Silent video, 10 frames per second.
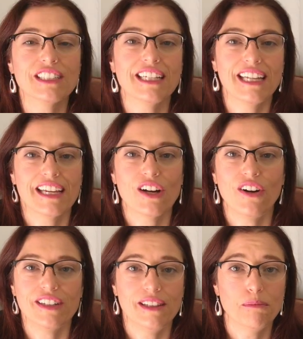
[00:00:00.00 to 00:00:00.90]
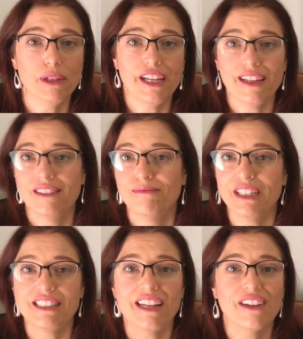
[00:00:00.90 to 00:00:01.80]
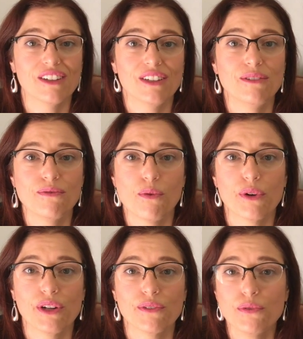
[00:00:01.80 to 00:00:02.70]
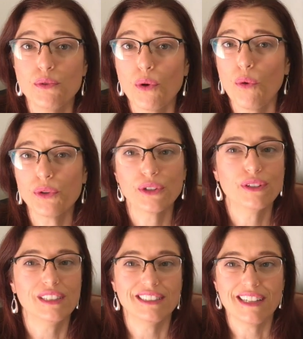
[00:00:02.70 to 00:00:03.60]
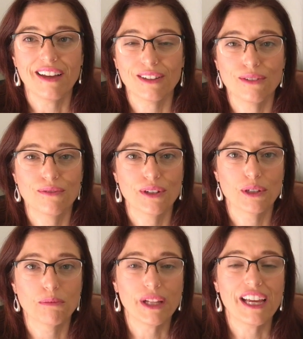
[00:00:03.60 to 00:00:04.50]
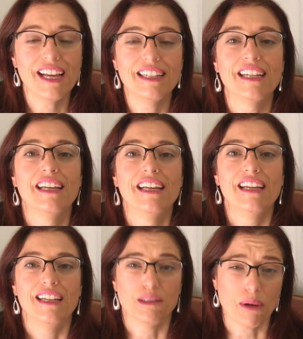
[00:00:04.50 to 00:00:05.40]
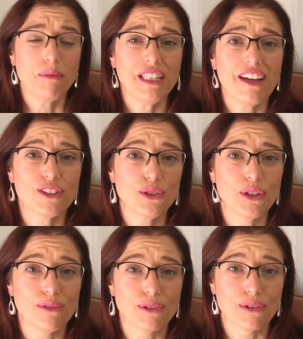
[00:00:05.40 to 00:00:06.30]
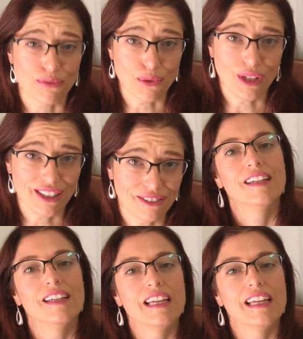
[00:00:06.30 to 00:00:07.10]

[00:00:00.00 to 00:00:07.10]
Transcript: can get caught in the blade. That's not good for your food holder, it's not good for your blade, and it's probably not too good for your food either.